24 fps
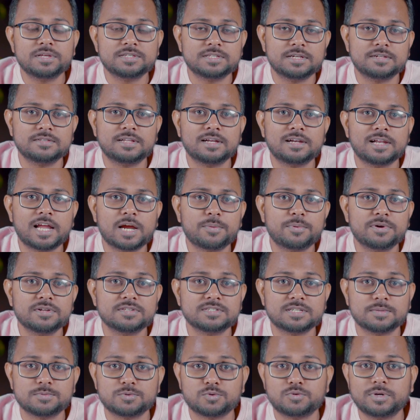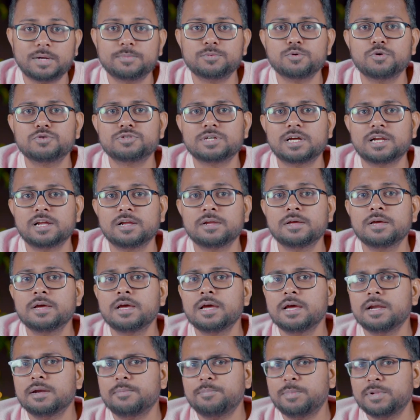please hit that like button, subscribe to our channel.
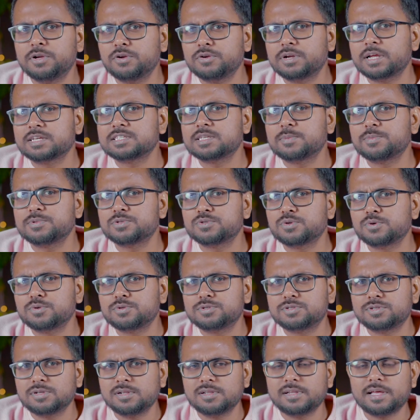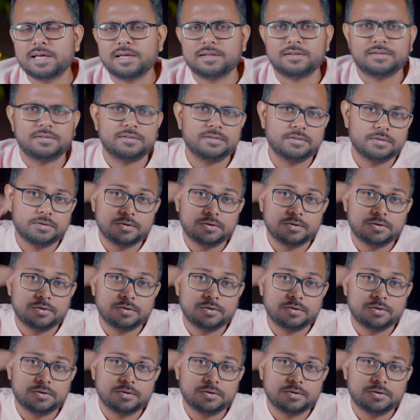Meet you in the next episode. Till then,